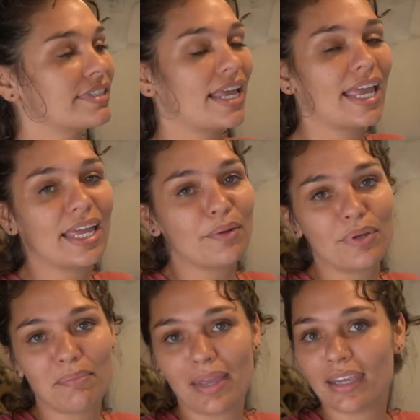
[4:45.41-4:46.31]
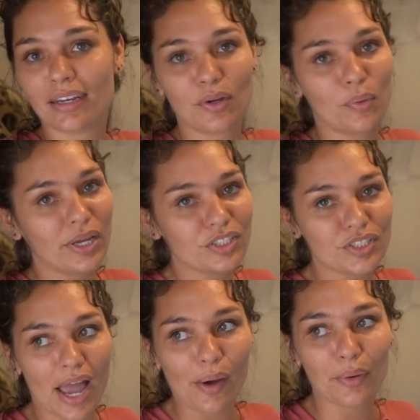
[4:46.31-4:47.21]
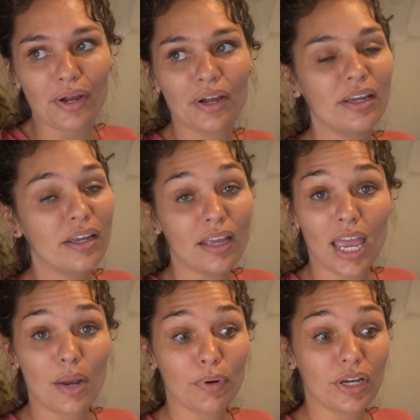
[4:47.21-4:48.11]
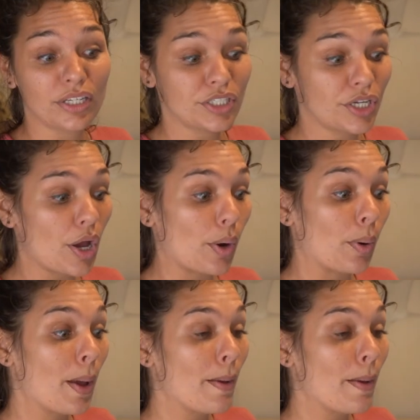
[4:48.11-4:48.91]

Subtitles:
and we make it a quick shower and we're good to go.